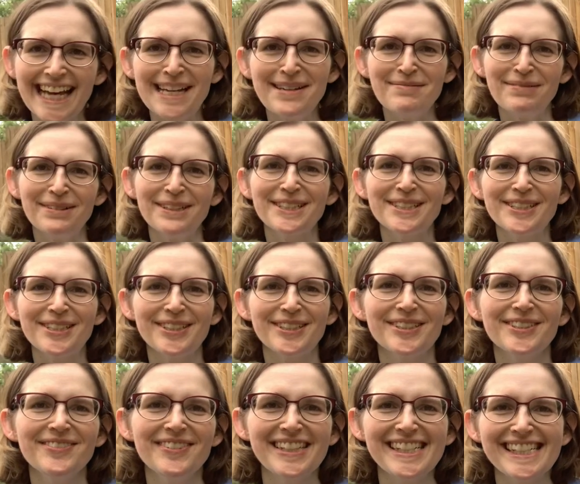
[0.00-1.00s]

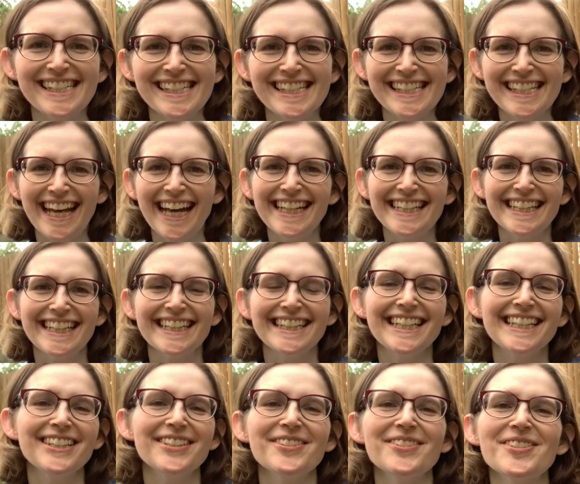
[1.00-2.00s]
Booktube, this is Kelly.
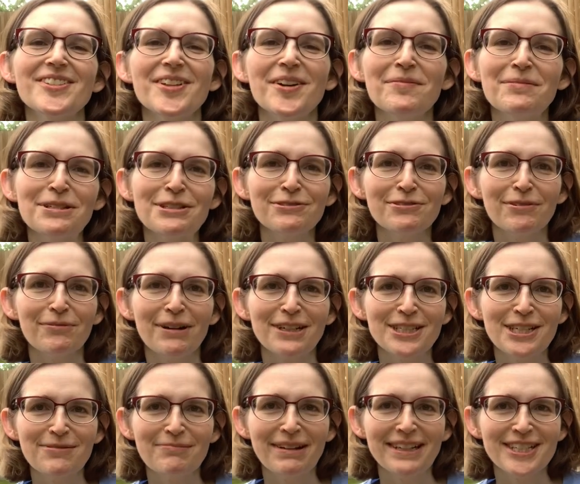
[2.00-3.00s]
Thank you so much for
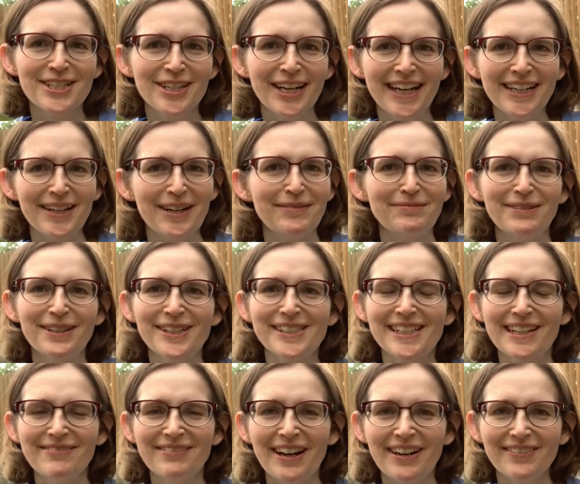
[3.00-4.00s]
watching my channel, Books
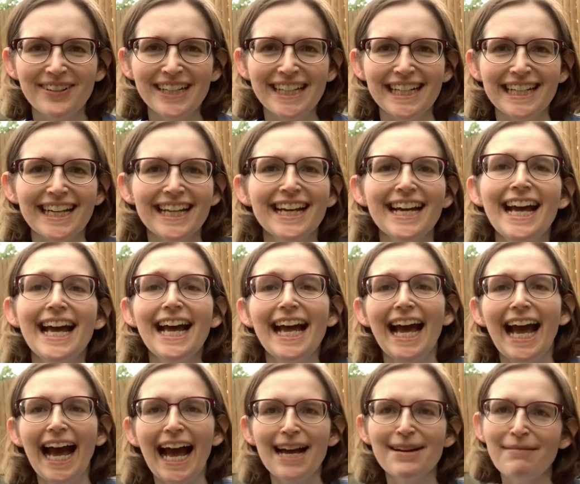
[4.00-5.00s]
I'm Not Reading.
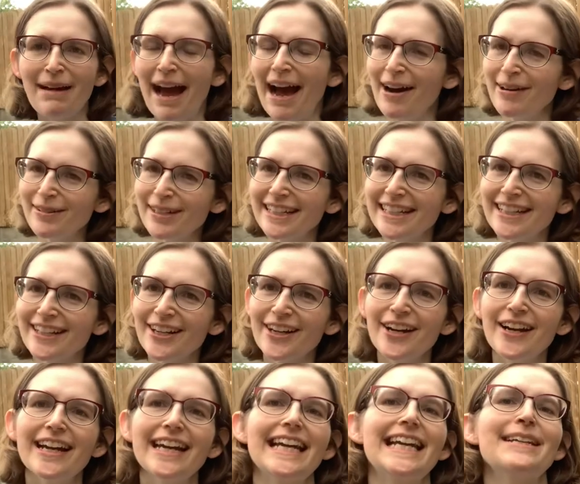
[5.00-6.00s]
I'm out
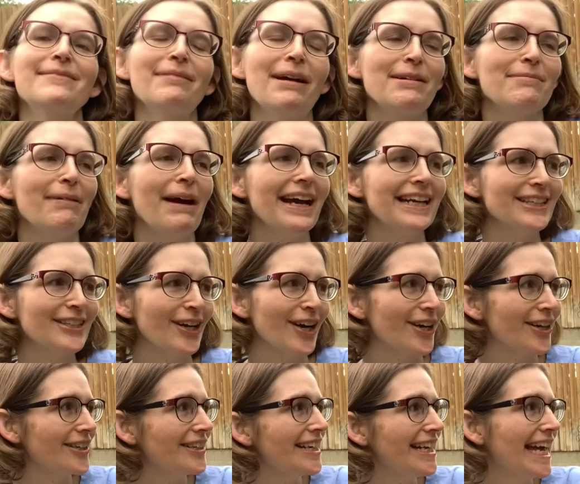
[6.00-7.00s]
here in my
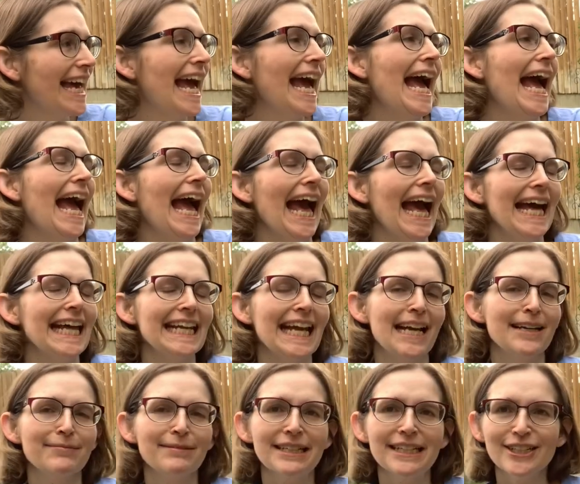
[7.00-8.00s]
backyard and
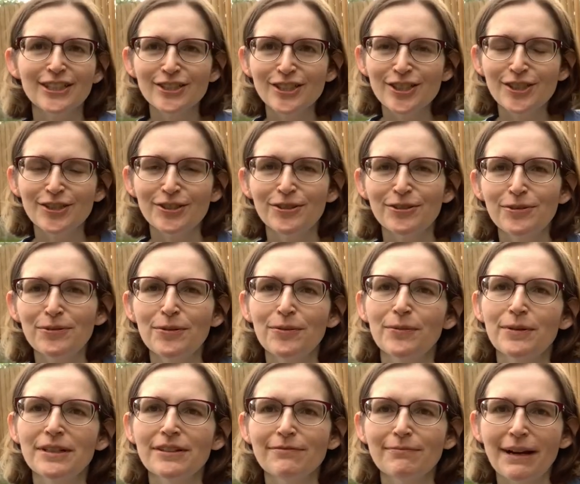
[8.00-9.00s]
I'm here to do
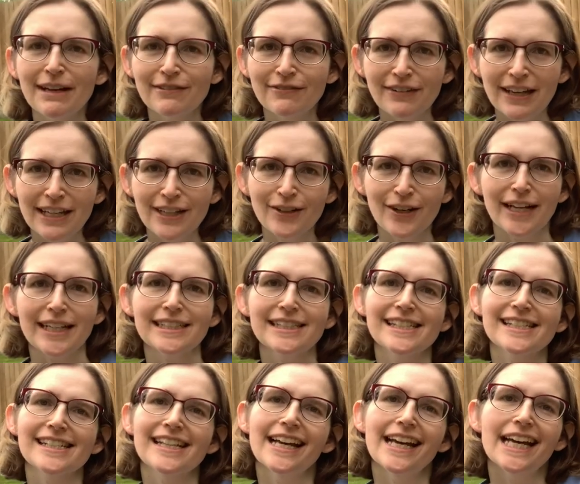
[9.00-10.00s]
one of my fake
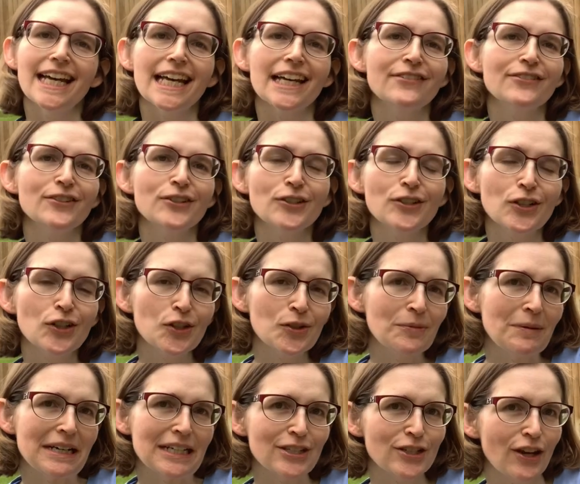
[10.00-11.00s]
crates. If you're new to
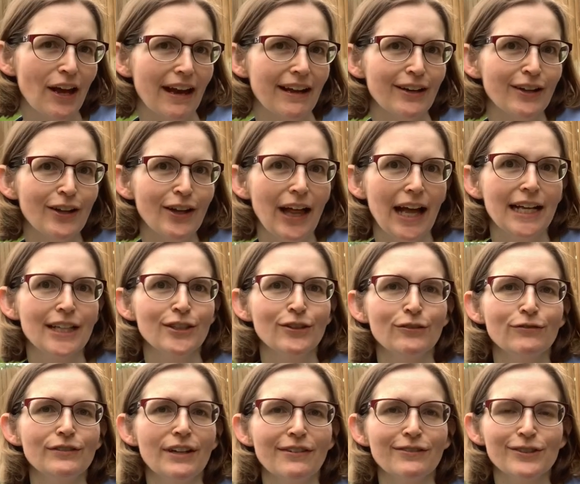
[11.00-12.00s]
my channel and
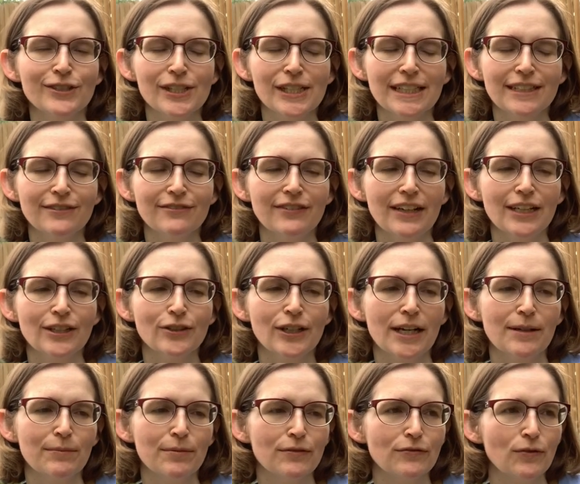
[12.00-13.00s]
you've never seen a fake
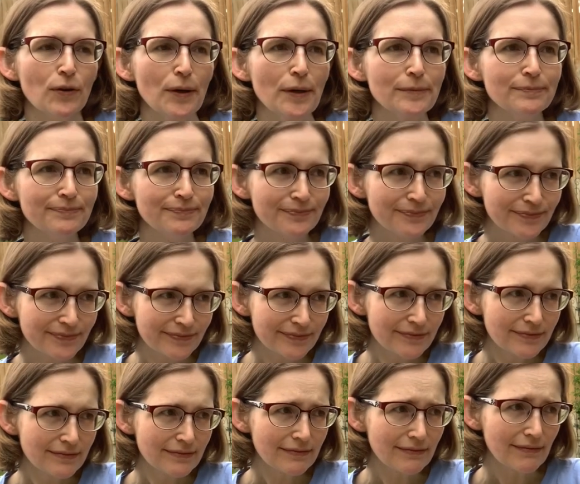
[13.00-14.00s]
crate before,
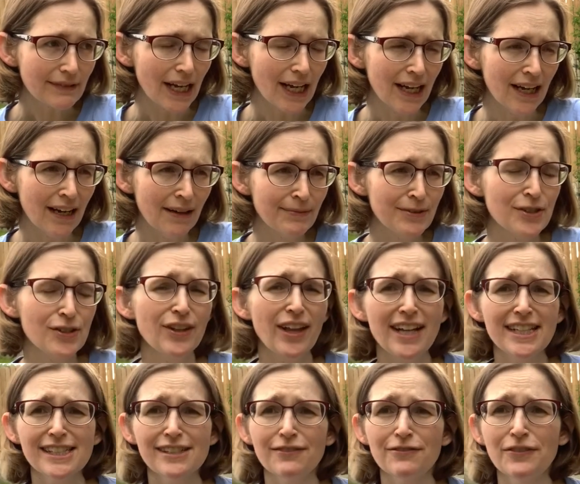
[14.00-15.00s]
there's
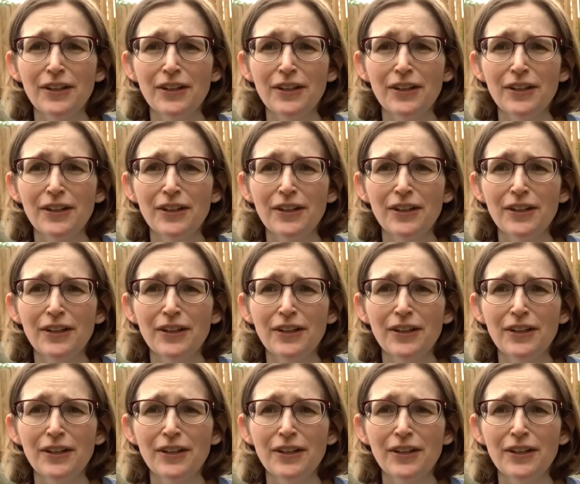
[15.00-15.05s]
lots of